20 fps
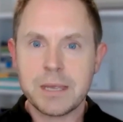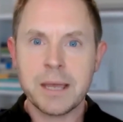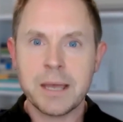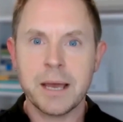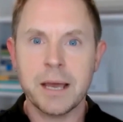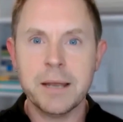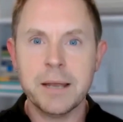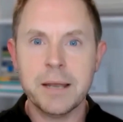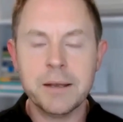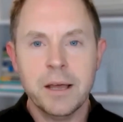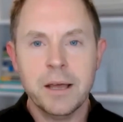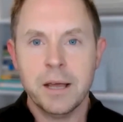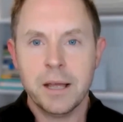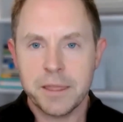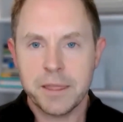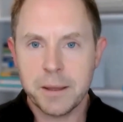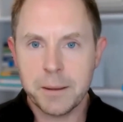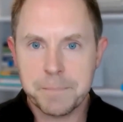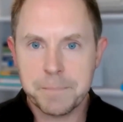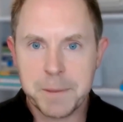And
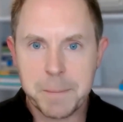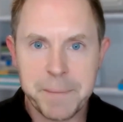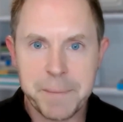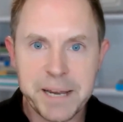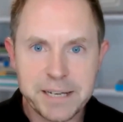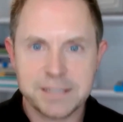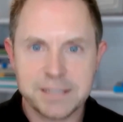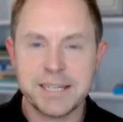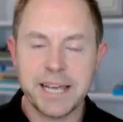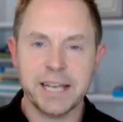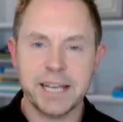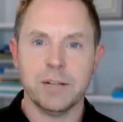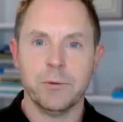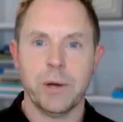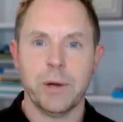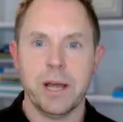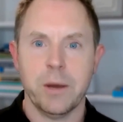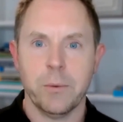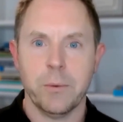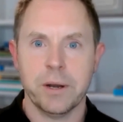the, the biggest
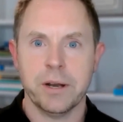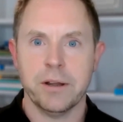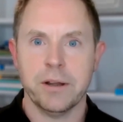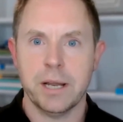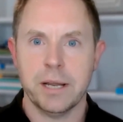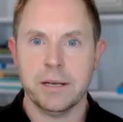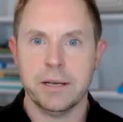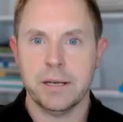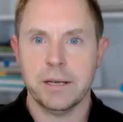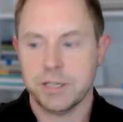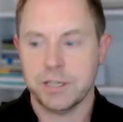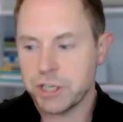takeaway I want to